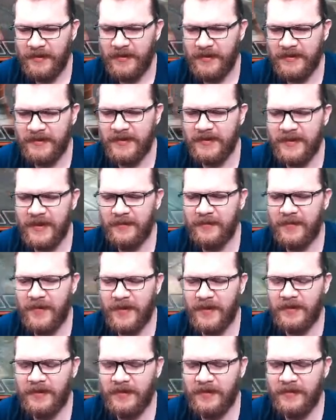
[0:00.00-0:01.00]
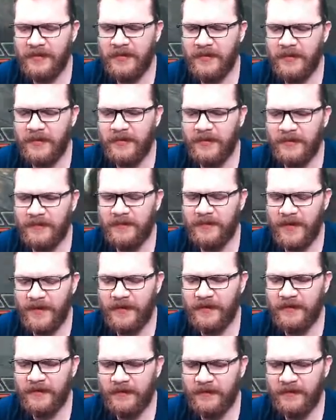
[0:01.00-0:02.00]
It's the same thing. You, you don't
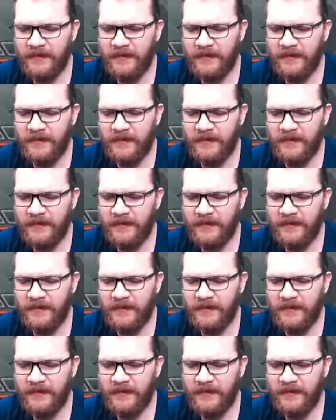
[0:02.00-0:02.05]
affect...